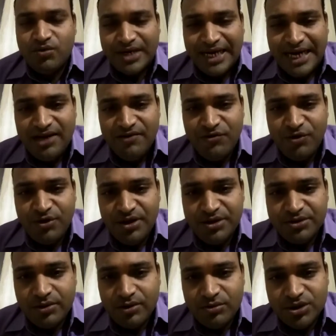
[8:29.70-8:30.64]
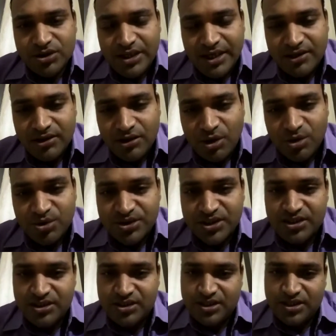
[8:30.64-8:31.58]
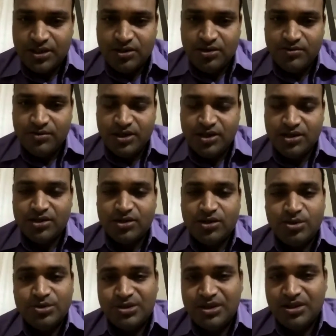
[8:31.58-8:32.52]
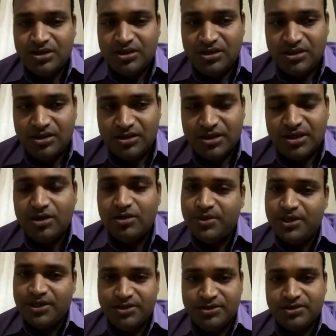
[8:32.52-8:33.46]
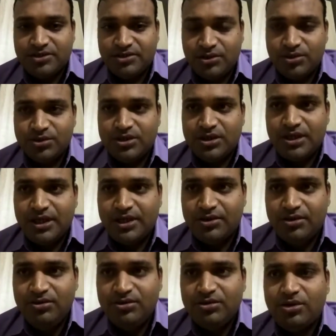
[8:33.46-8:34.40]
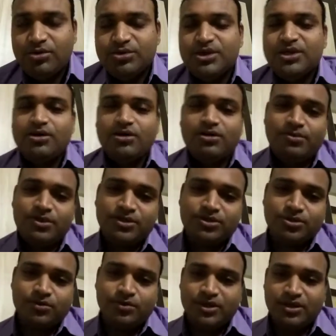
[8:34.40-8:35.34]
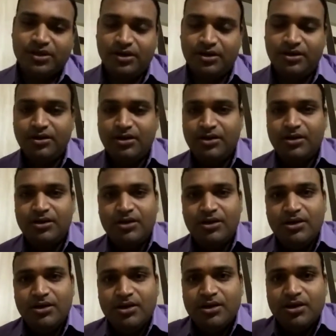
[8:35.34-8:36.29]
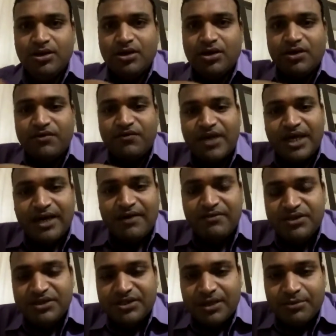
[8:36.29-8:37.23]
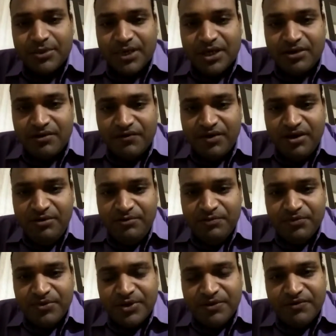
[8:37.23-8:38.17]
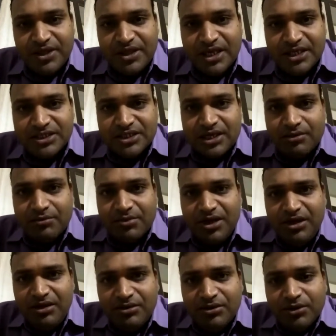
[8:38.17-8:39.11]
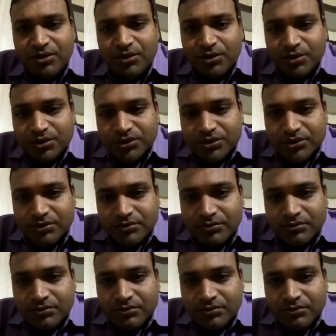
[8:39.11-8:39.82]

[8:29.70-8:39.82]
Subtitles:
California is almost 1,000 kilometers, 1,000 kilometers over there. We have same kind of a vintage can be used.